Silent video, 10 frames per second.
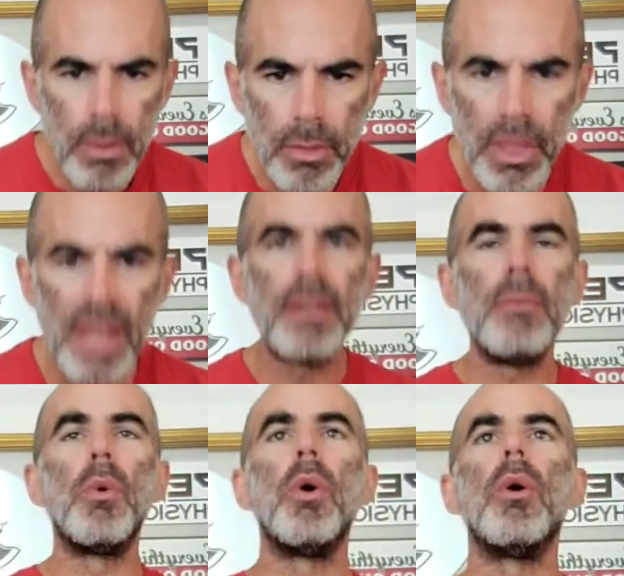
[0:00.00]

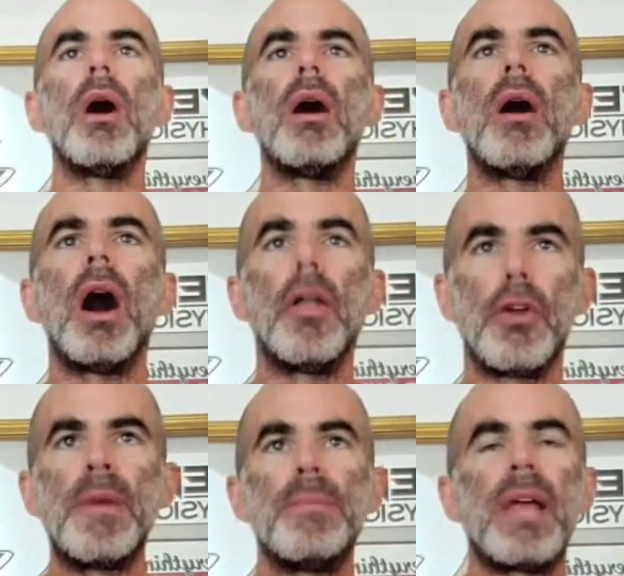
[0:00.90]
than other
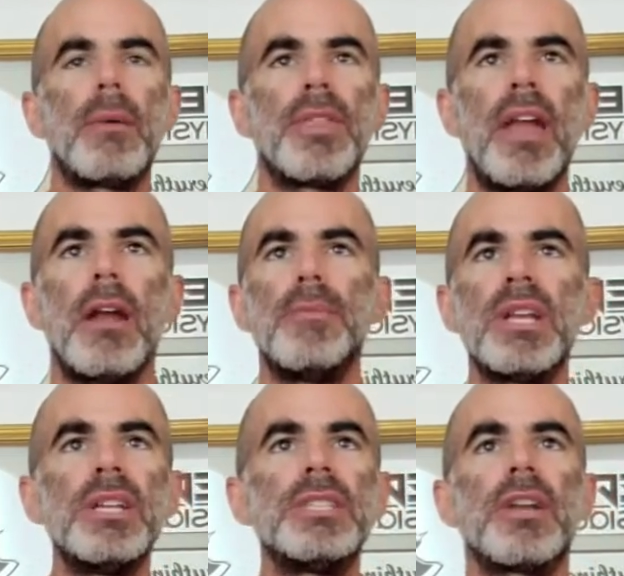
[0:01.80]
people that were there
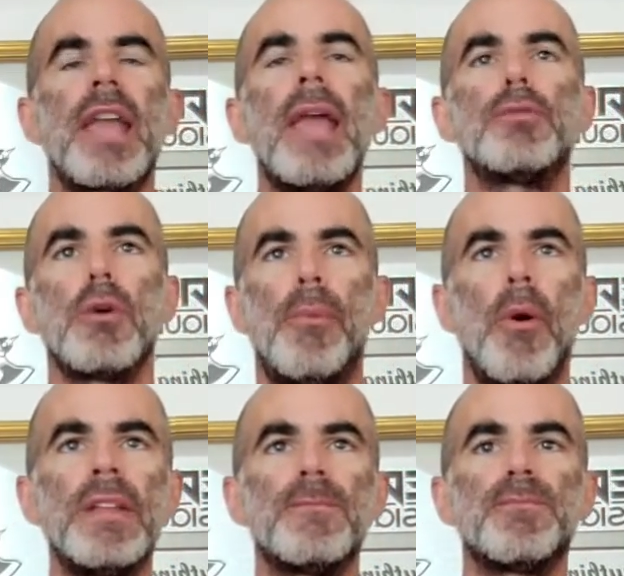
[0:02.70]
because there came to a
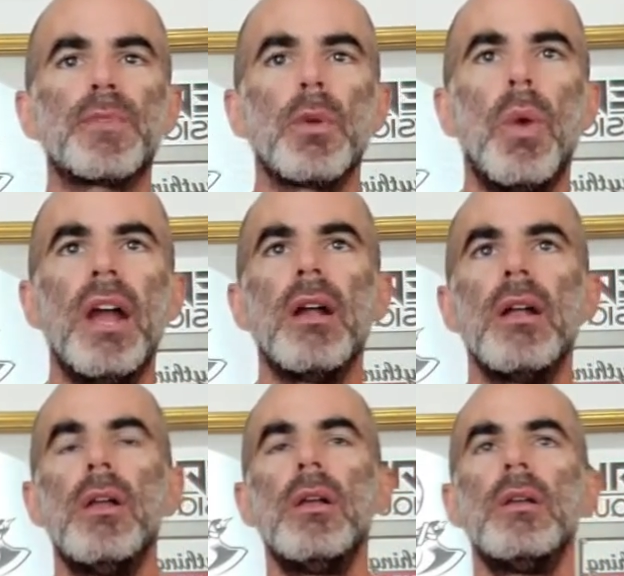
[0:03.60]
point
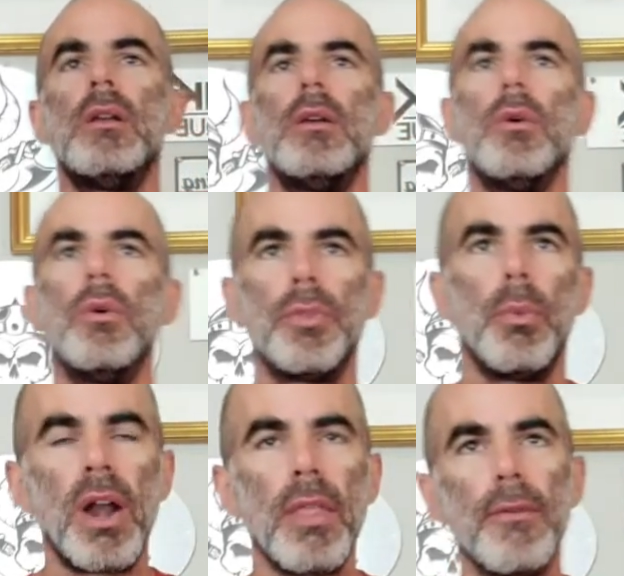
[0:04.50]
where
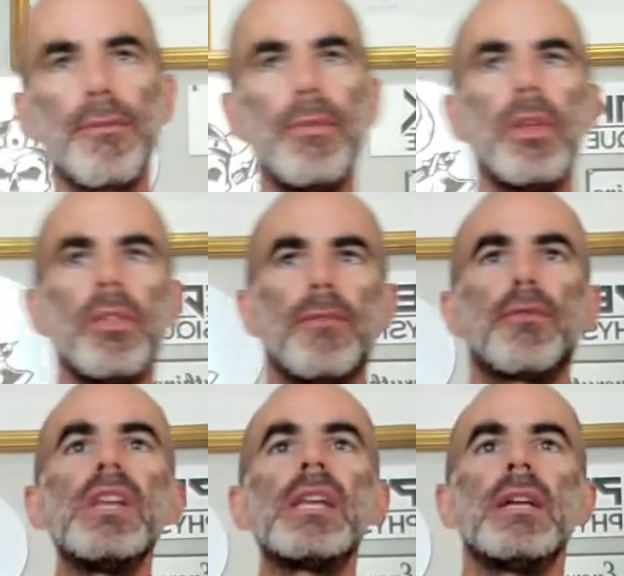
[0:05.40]
one of the the
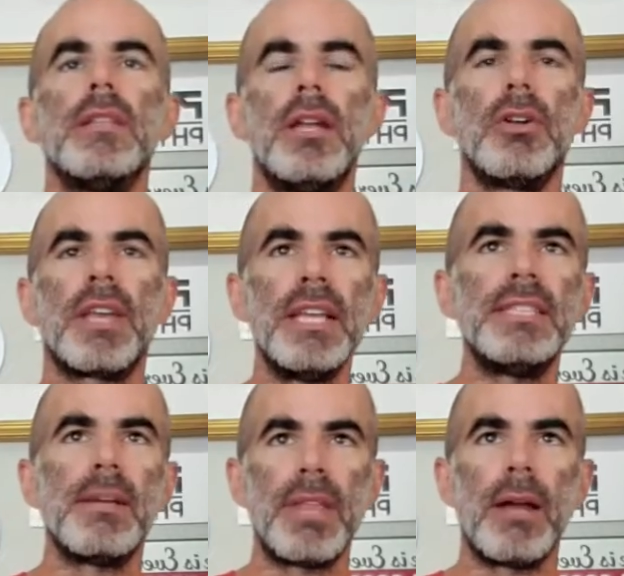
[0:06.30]
freak little kids
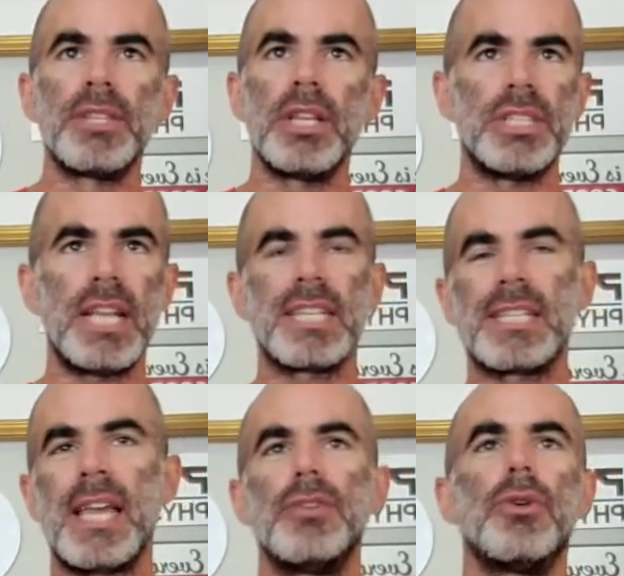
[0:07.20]
that were there with us, yes, a
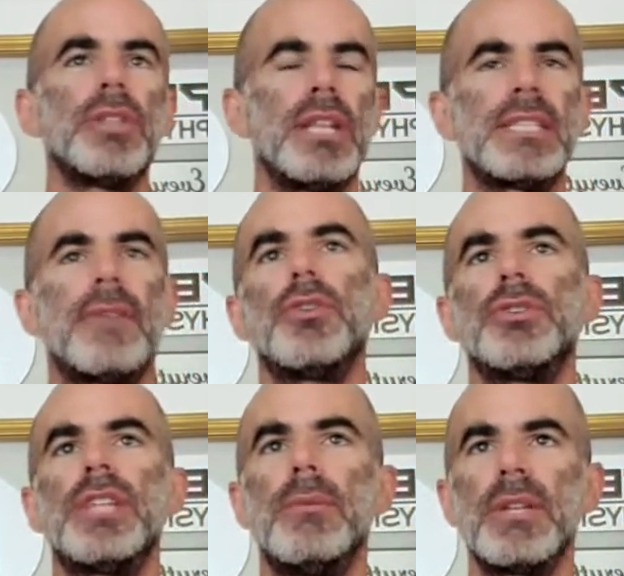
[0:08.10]
10 year old and a 7 year old
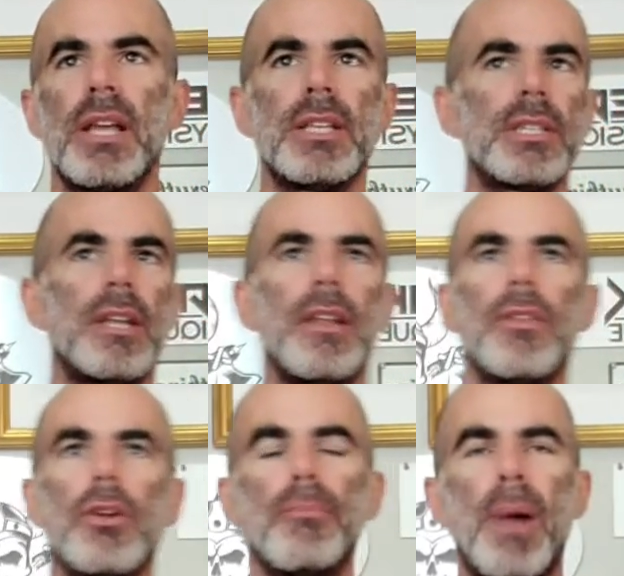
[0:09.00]
did it with us, another
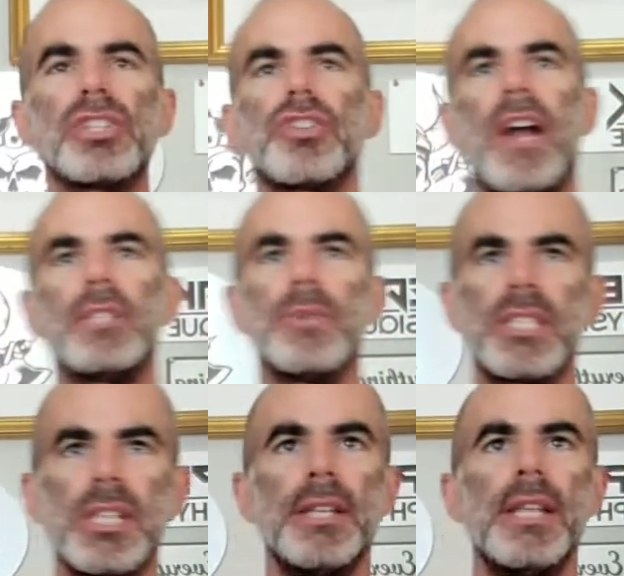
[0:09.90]
Padre graduate's
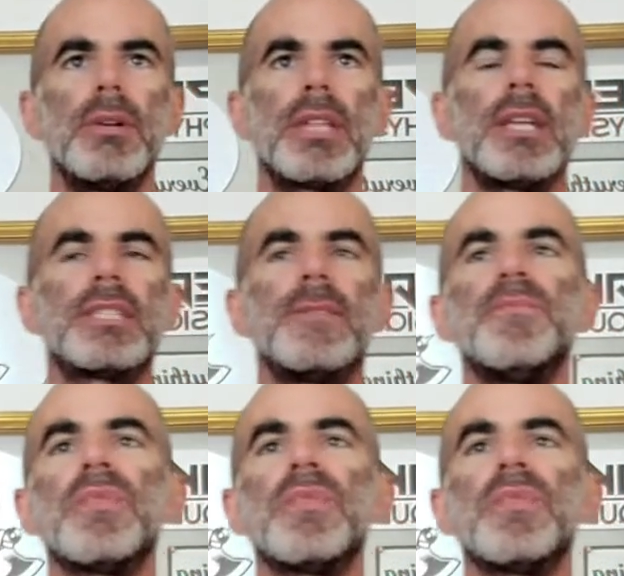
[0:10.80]
son did it with us.